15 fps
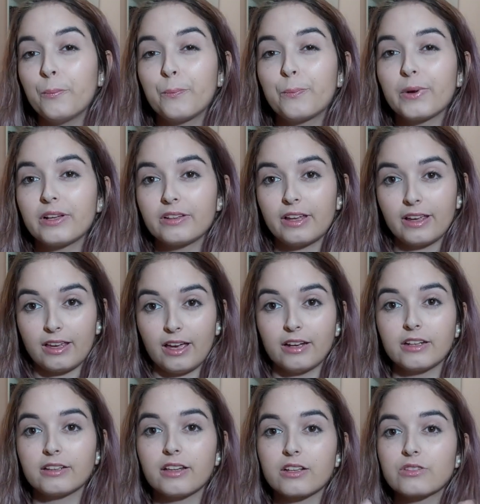But again,
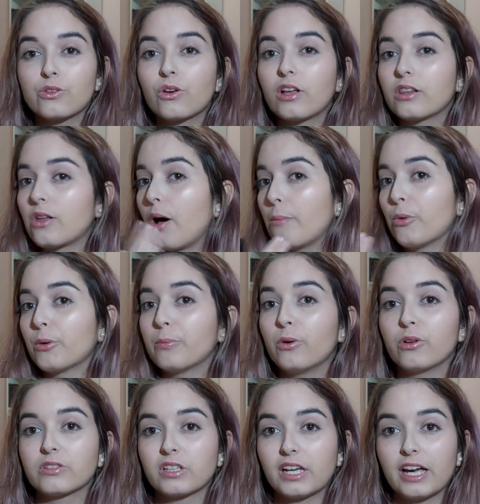it does look a lot more
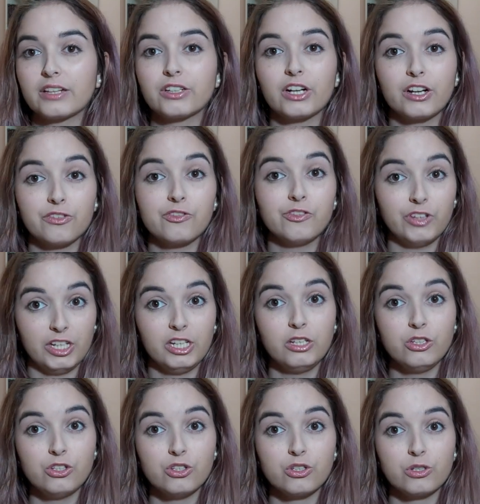pulled together and
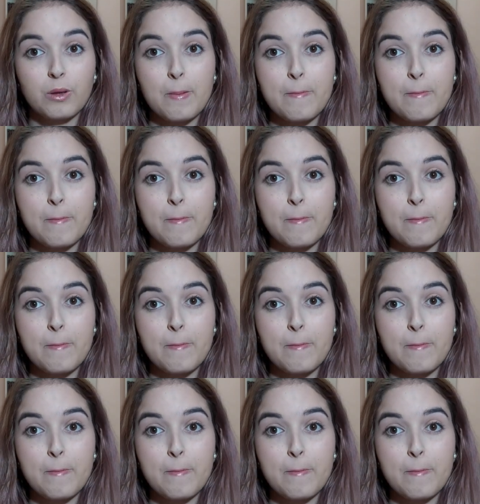finished.